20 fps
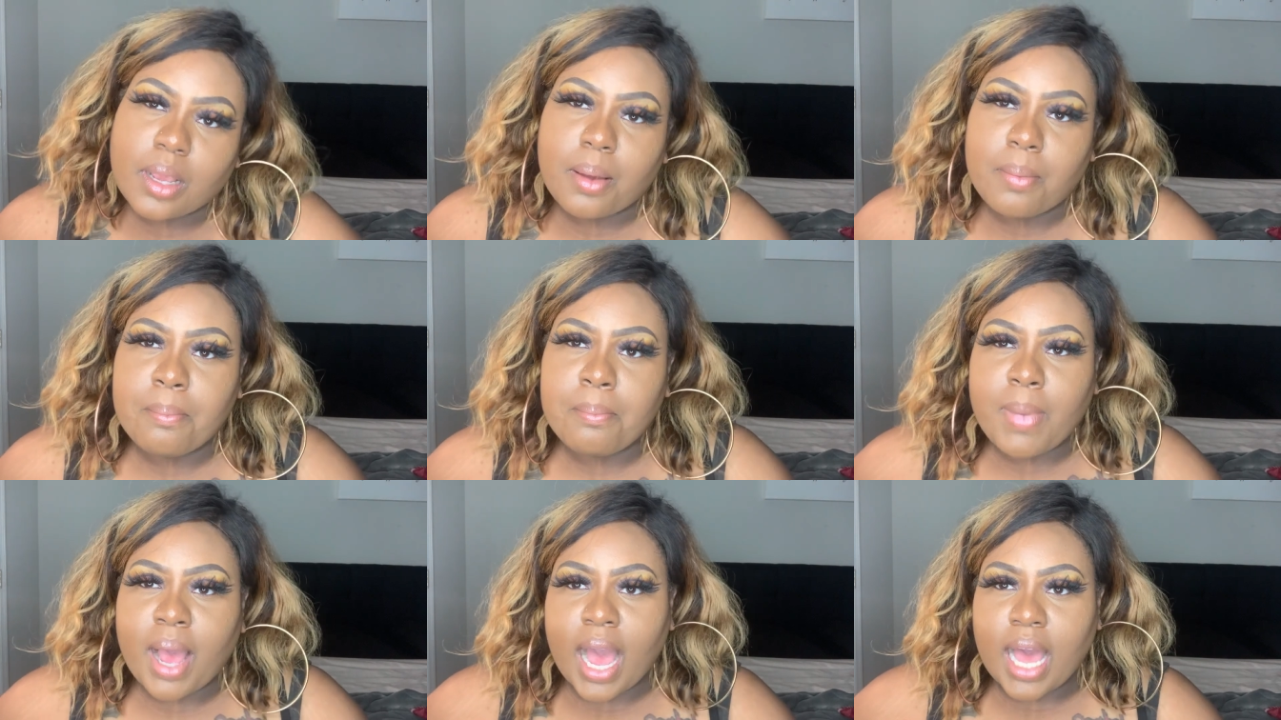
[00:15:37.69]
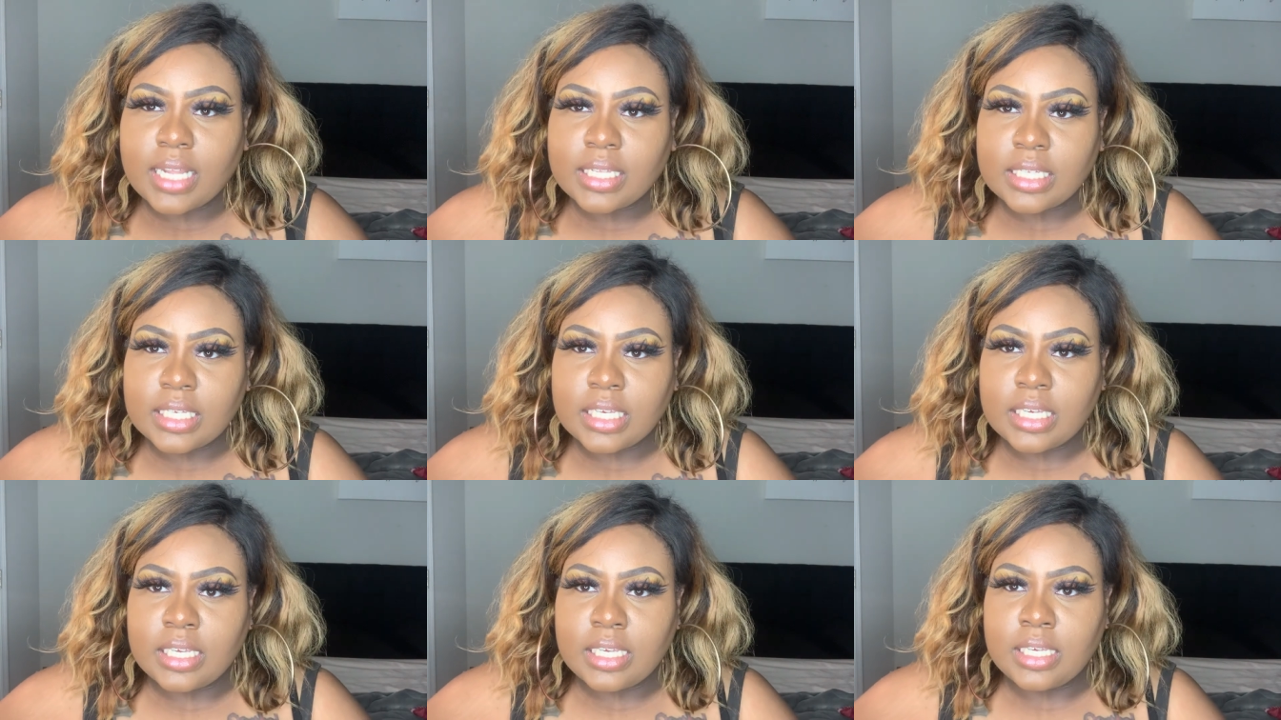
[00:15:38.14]

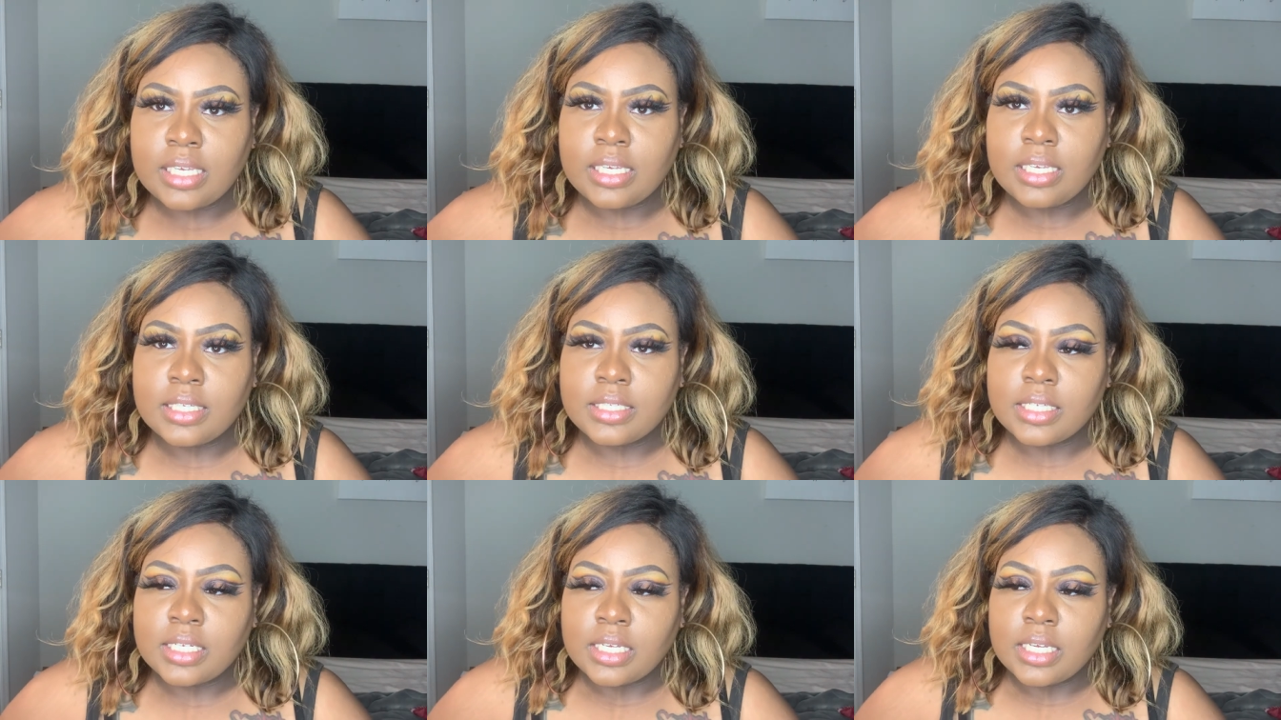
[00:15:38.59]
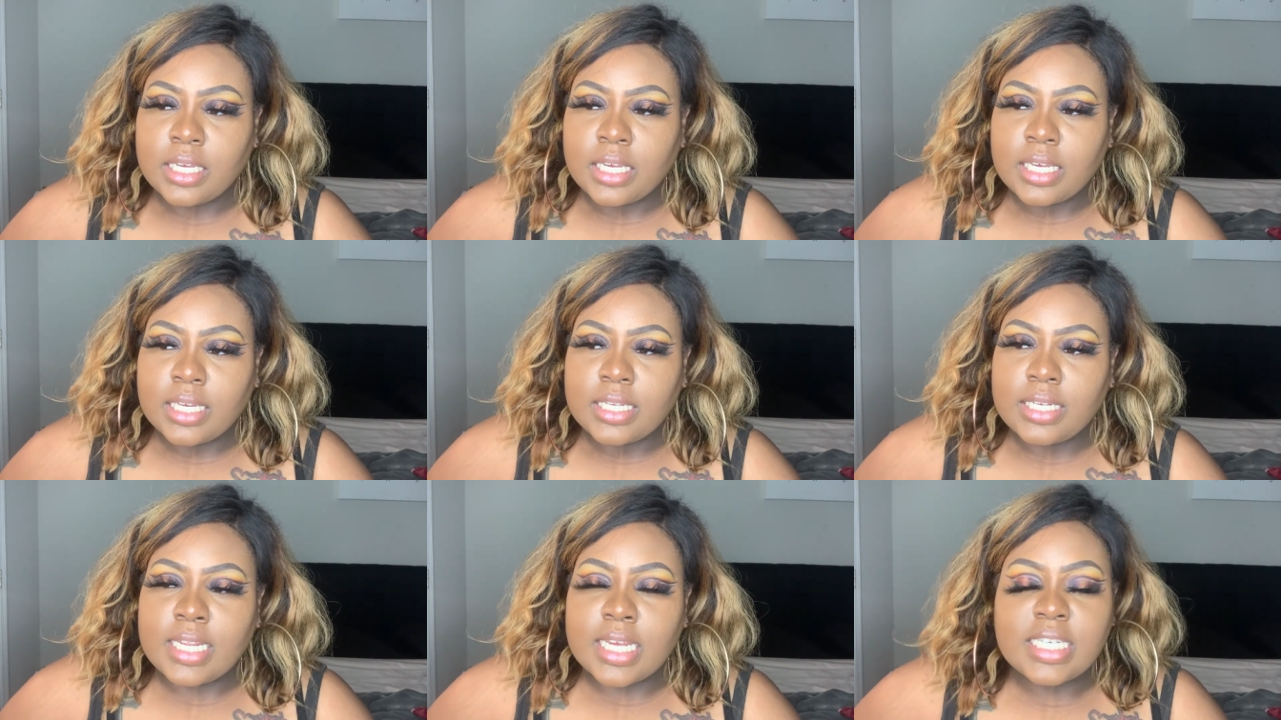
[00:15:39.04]
Molly
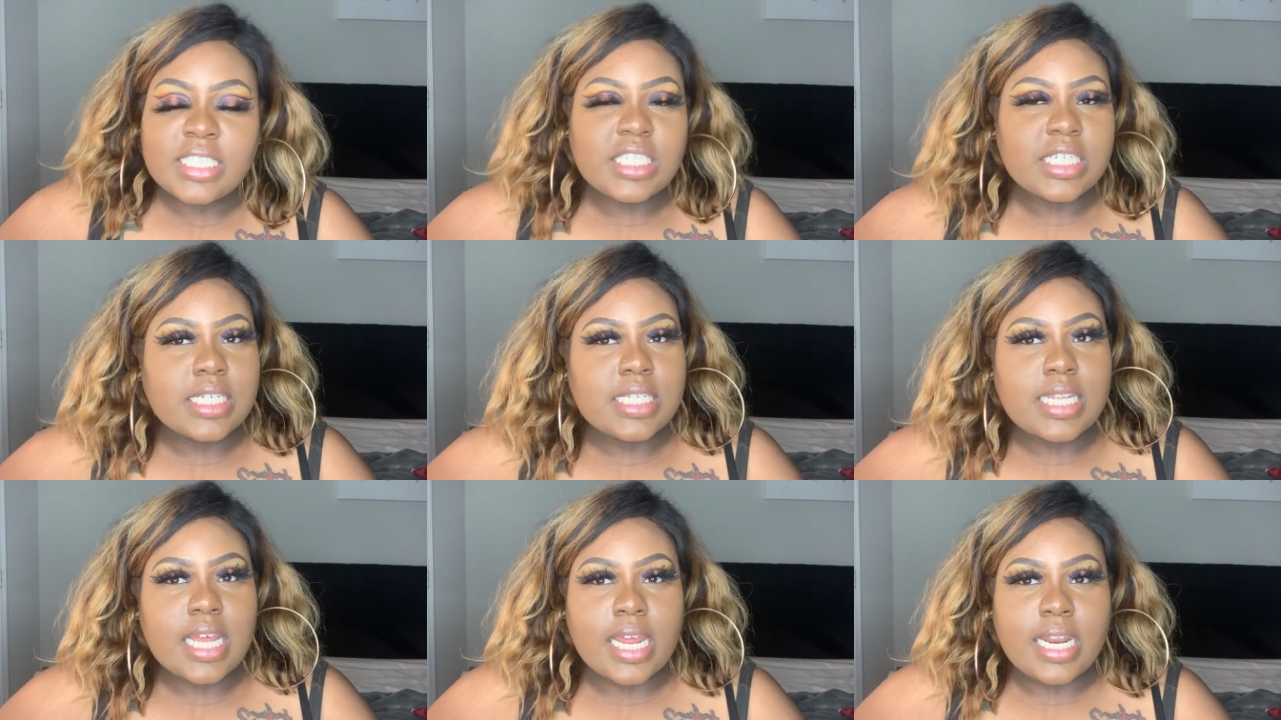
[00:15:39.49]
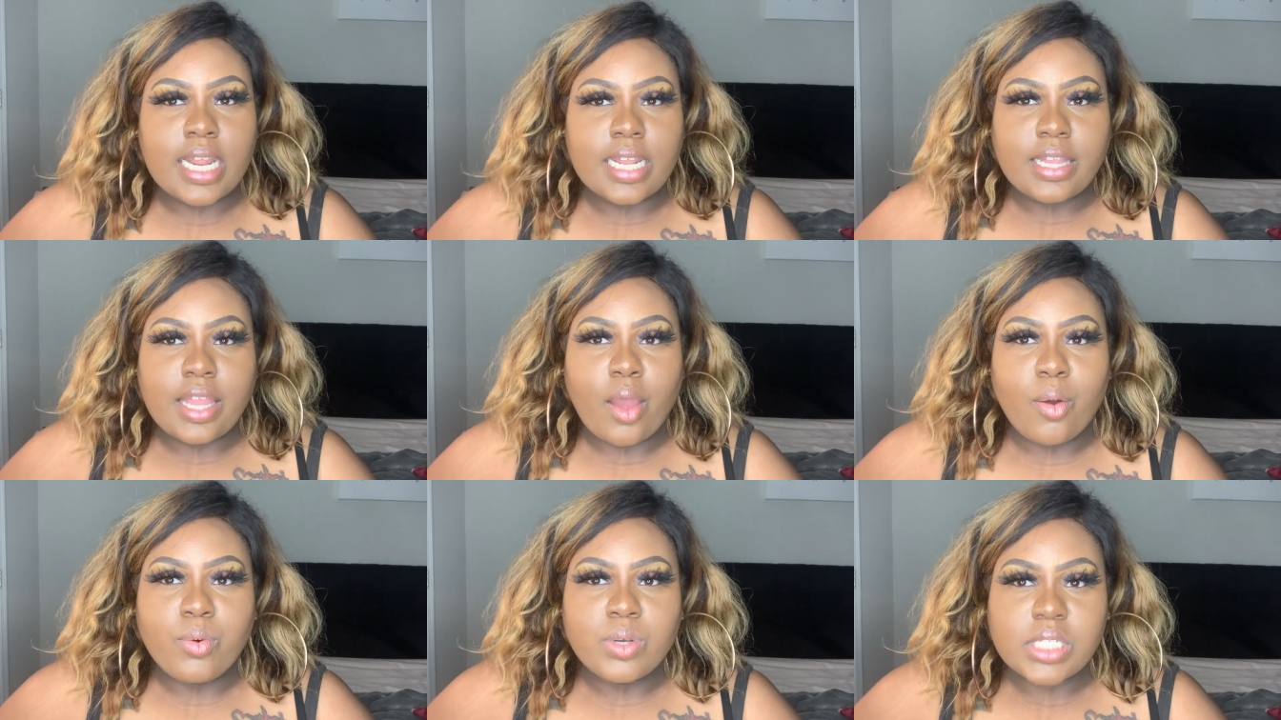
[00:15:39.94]
didn't just say
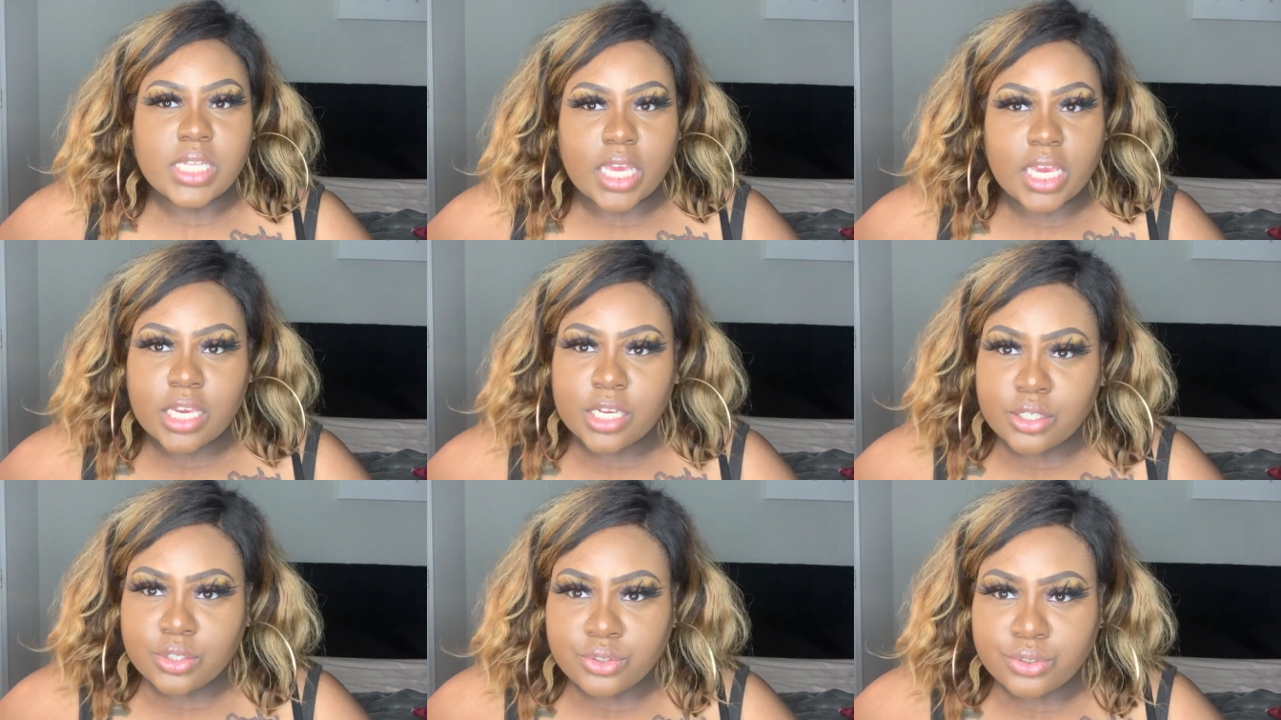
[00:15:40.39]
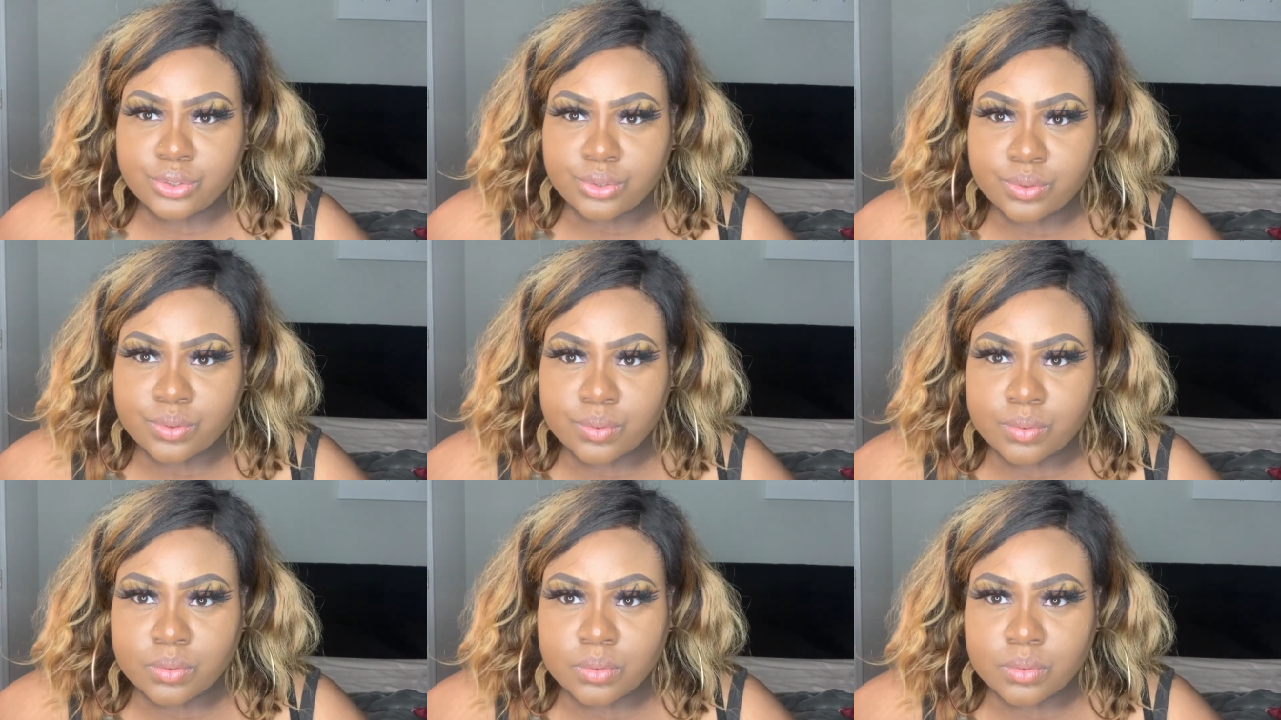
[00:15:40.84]
that that was Andrew.